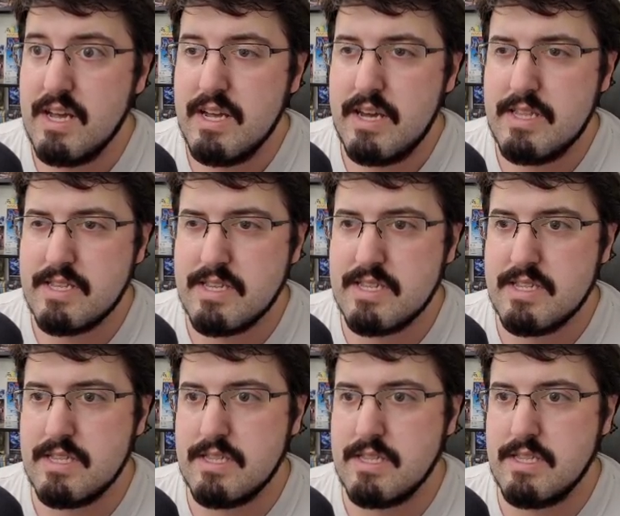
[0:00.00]
It's
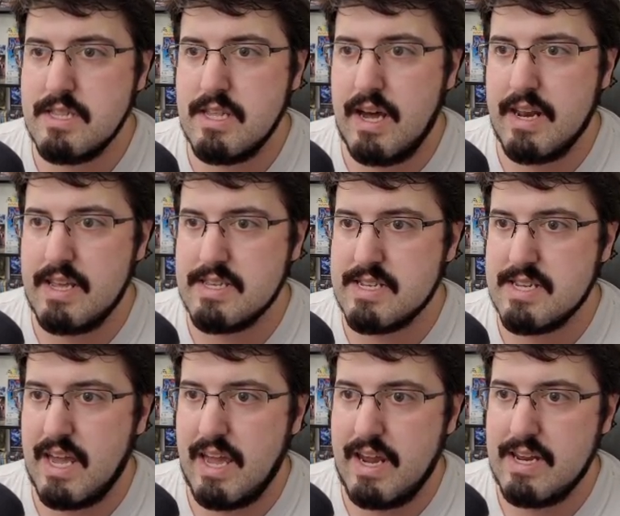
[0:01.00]
not as
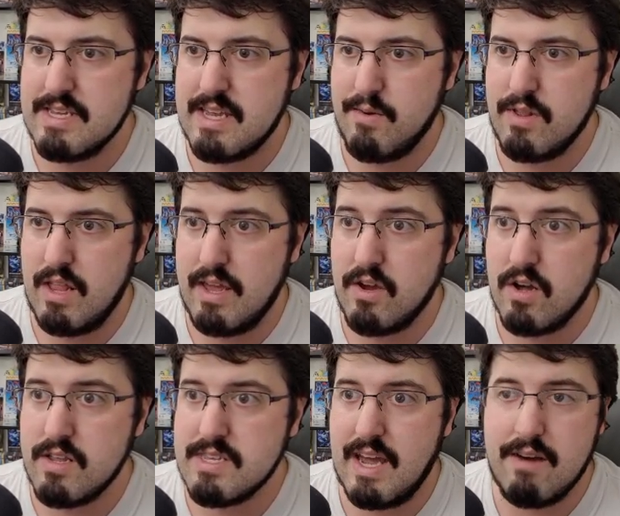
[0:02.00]
tight as I would like, honestly.